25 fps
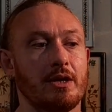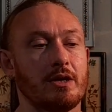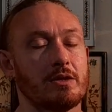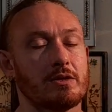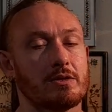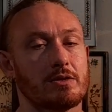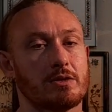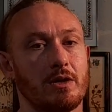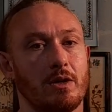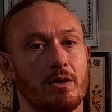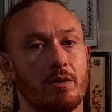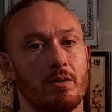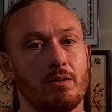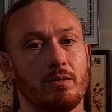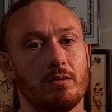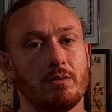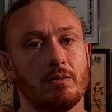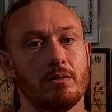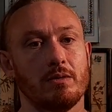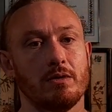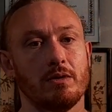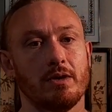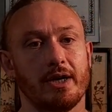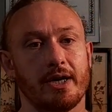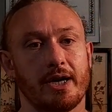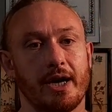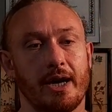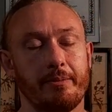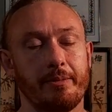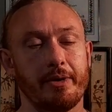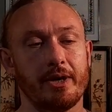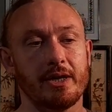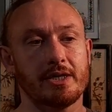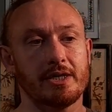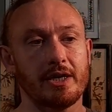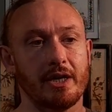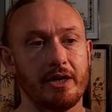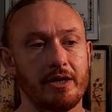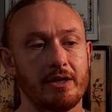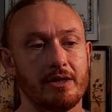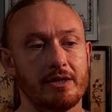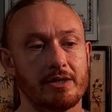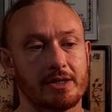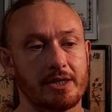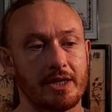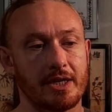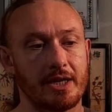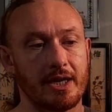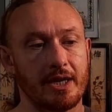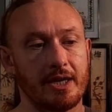So look, I'm going to tell you
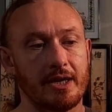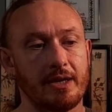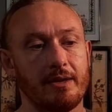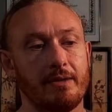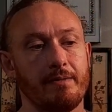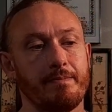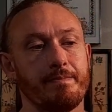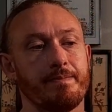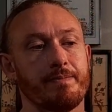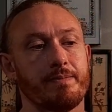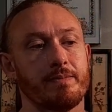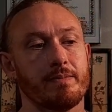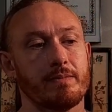this again.